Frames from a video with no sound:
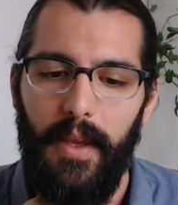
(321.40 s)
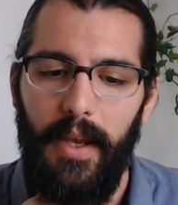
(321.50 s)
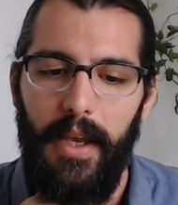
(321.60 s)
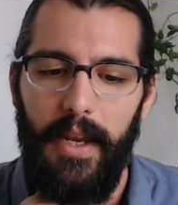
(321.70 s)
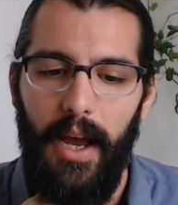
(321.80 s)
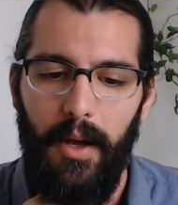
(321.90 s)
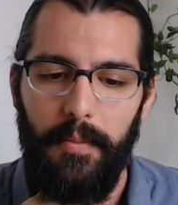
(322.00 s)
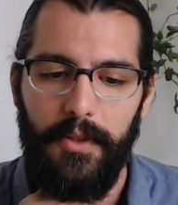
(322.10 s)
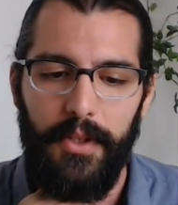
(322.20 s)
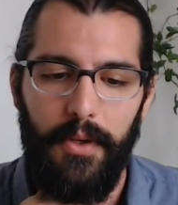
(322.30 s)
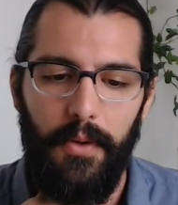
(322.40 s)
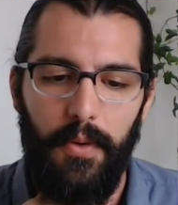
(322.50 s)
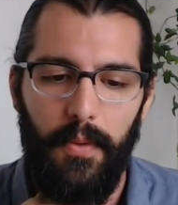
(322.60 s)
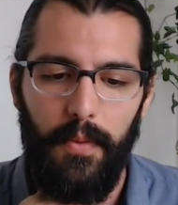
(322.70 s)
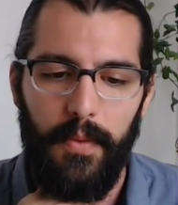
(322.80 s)
it helps
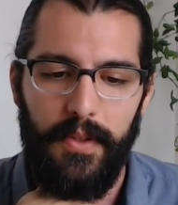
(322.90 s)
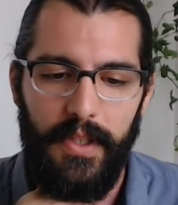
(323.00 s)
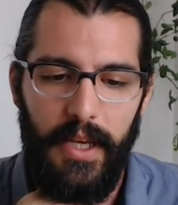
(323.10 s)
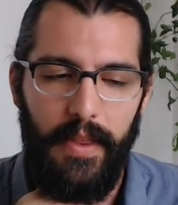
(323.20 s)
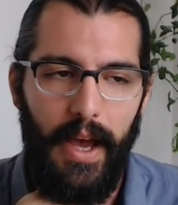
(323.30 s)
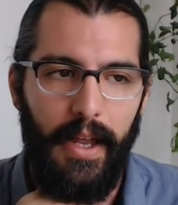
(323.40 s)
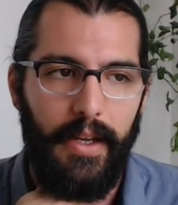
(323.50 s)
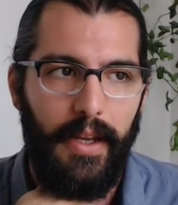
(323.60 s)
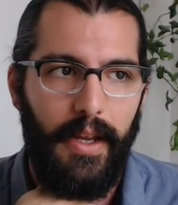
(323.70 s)
you see that